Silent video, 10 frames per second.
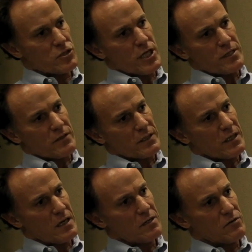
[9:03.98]
agenda in
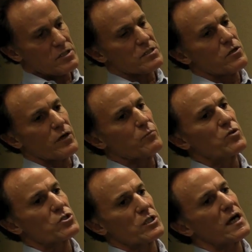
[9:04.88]
Congress is going to
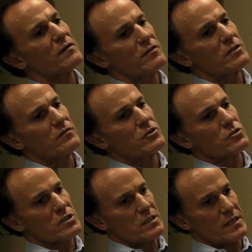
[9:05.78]
push a lot of
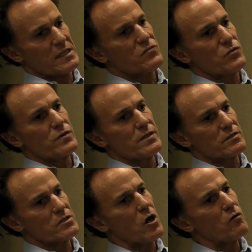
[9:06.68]
individuals in the next few
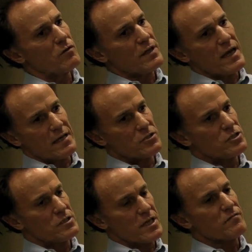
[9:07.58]
years over the
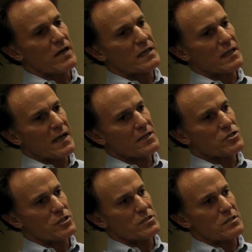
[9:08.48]
edge to take violent
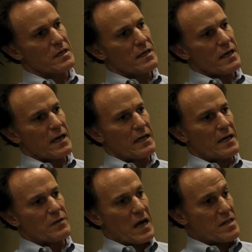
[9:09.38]
actions. And
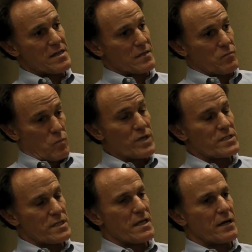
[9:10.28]
I think we
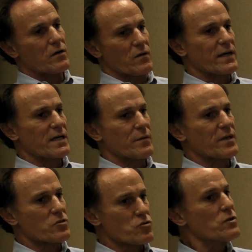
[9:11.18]
see that already
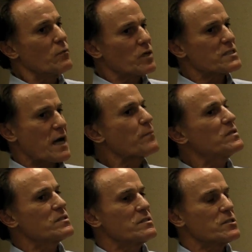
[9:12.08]
coming true in what's
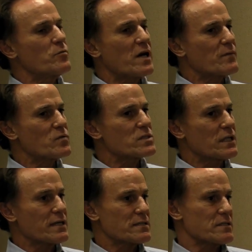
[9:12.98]
happened since Obama was
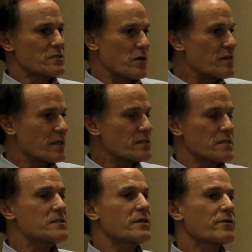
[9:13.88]
elected. So I think it's
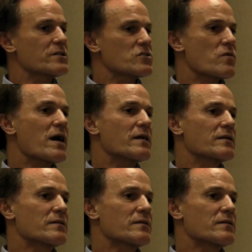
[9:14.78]
a serious threat.